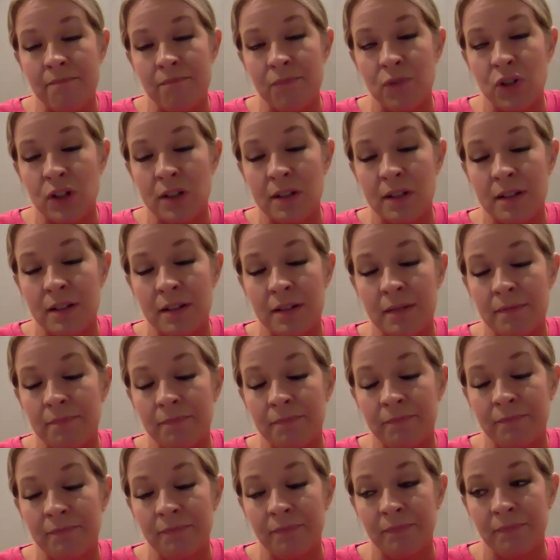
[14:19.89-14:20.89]
Just
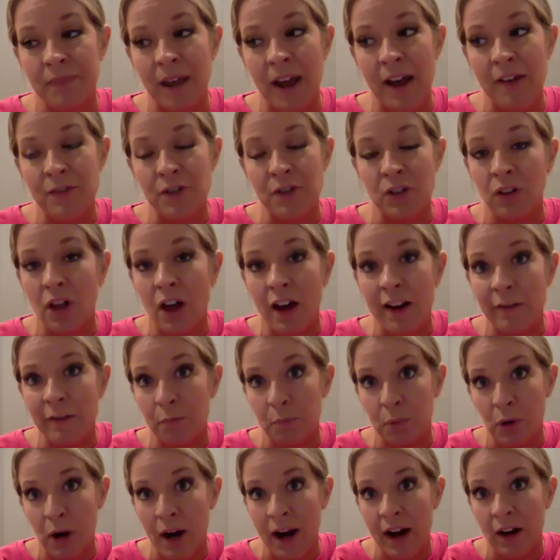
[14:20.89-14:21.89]
after a lot
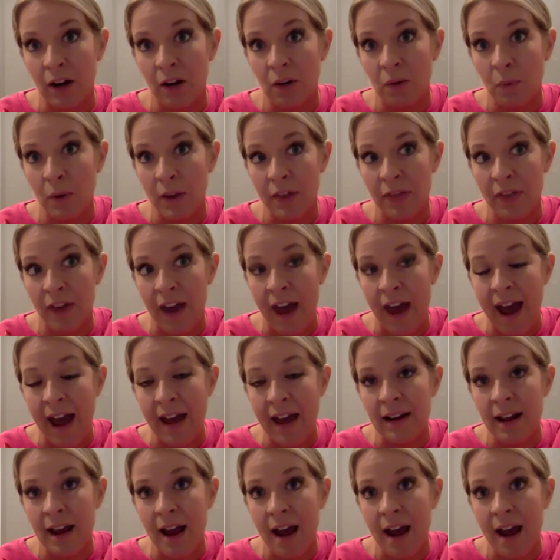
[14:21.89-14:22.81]
of prayer with that.